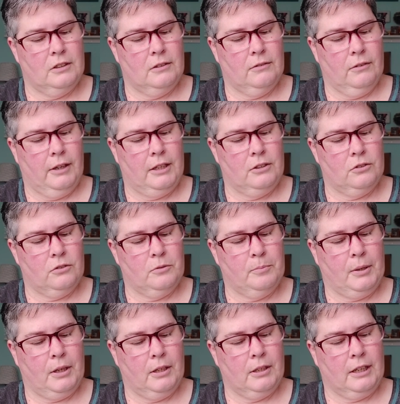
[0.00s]
of Rachel's
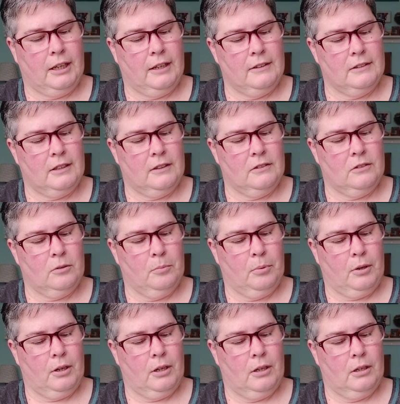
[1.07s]
podcast has
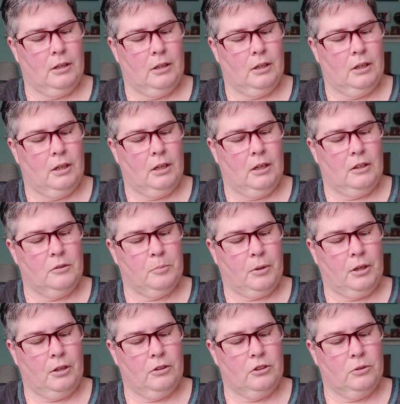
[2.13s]
brought has brought
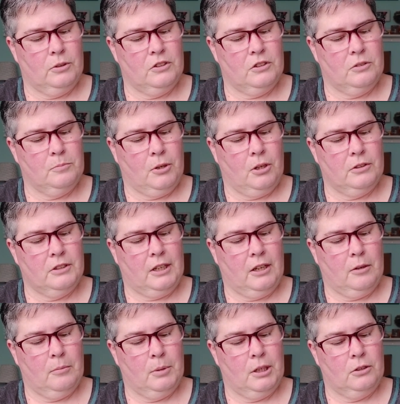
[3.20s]
her to a small
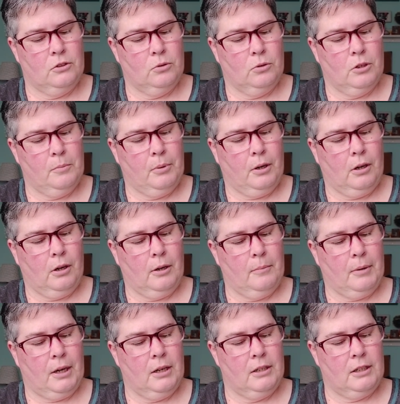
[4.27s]
town being torn apart
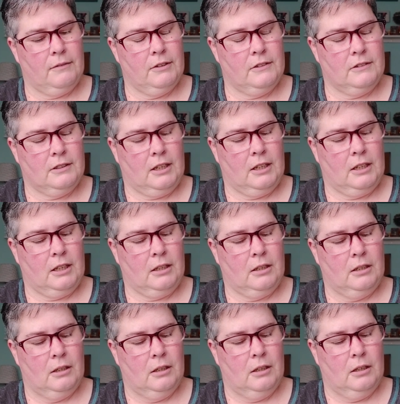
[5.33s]
by a devastating
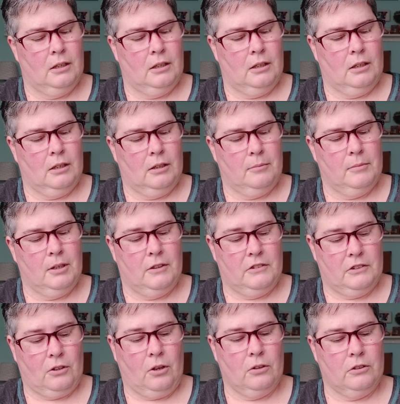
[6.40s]
um,
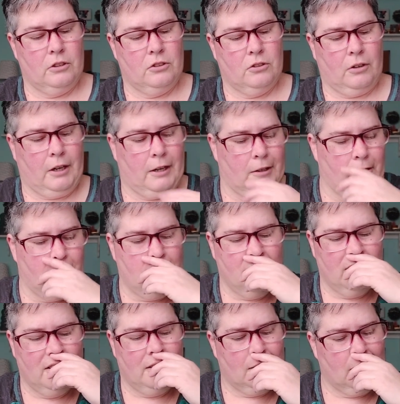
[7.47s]
assault trial
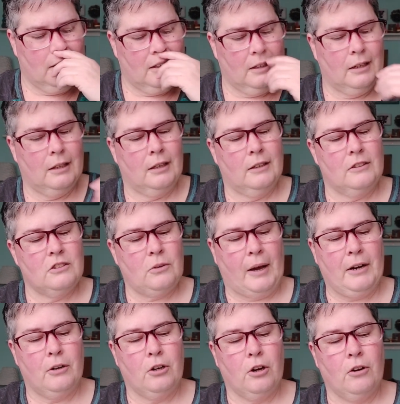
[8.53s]
and so I
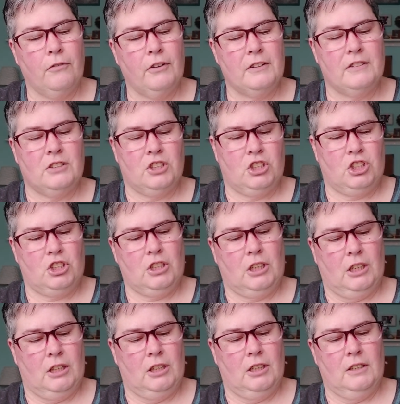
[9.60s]
don't know if it's just
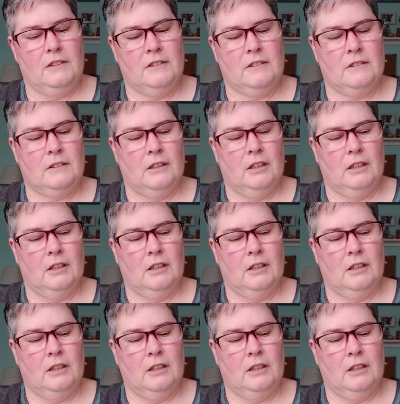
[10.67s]
in this,